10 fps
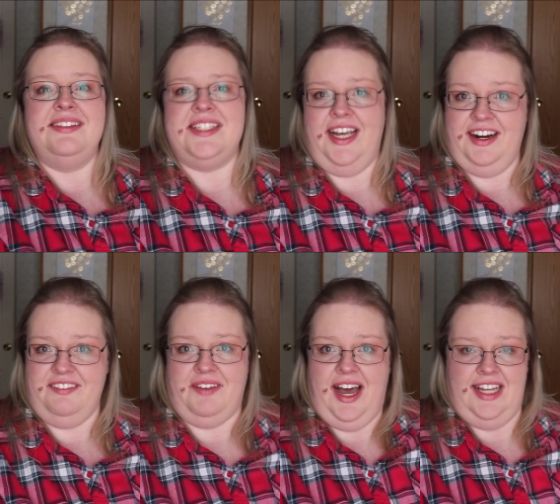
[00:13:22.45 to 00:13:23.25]
I was
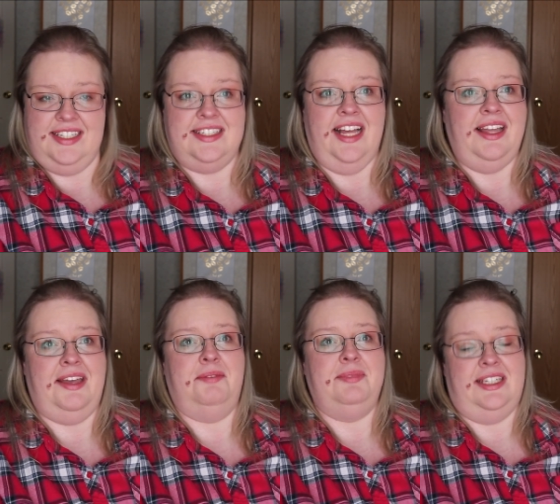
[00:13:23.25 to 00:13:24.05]
terrified to tell
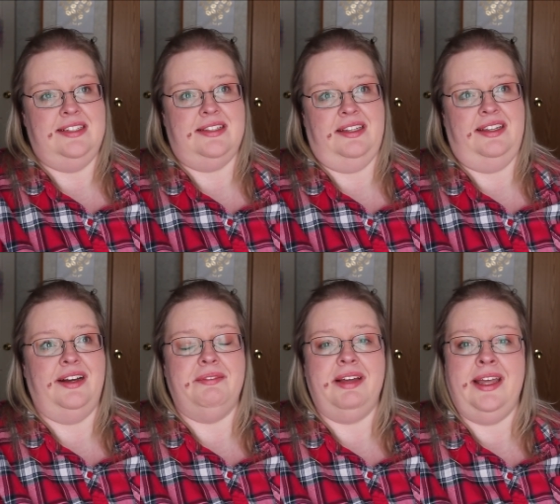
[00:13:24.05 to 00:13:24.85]
him because, you
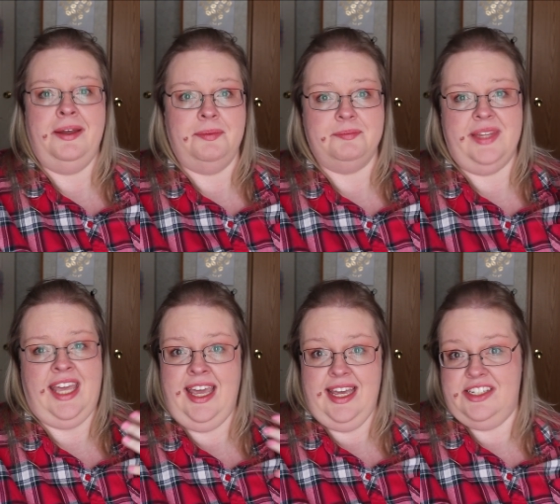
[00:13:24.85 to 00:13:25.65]
know,
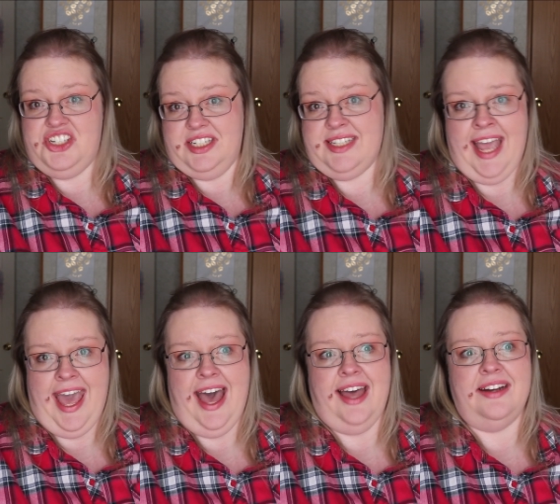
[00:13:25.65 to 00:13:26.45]
he had just
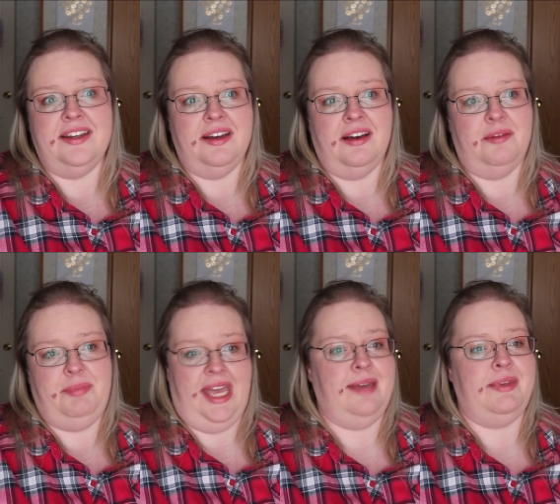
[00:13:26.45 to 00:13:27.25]
had a
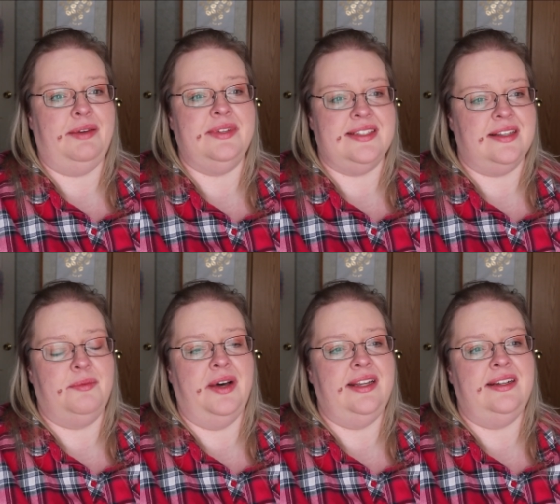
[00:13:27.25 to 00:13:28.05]
baby with
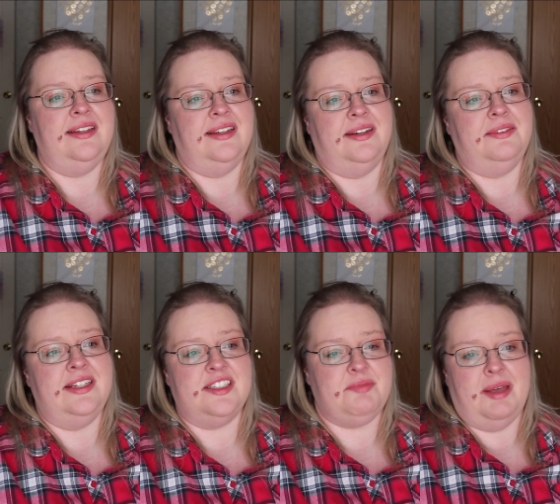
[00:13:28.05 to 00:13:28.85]
someone. You know,
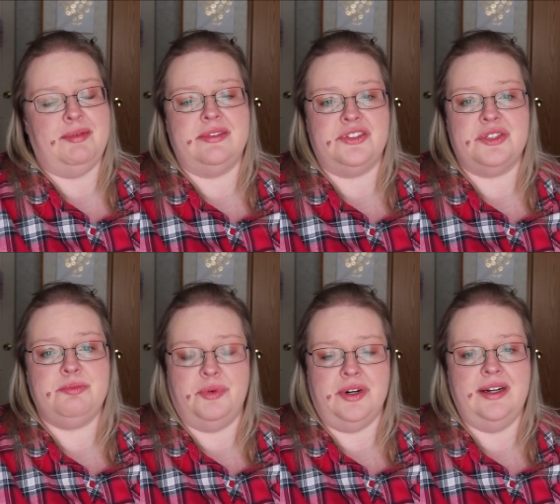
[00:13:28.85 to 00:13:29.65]
his baby was
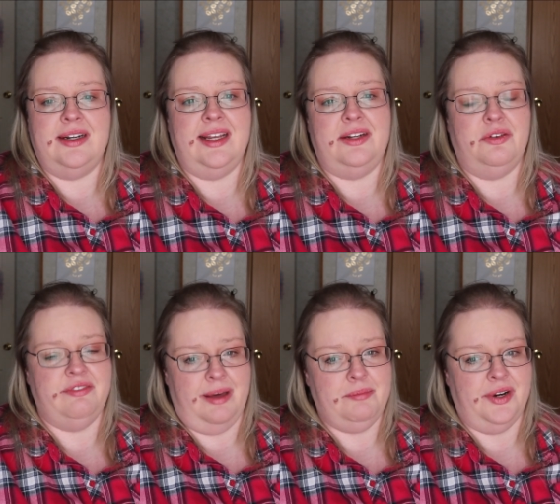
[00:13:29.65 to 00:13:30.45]
just born in
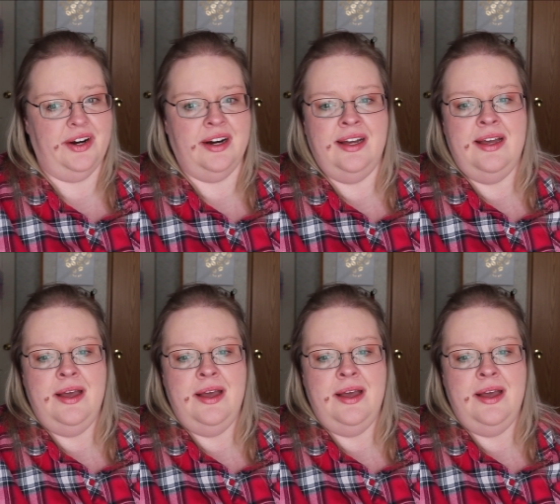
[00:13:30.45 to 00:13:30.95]
November.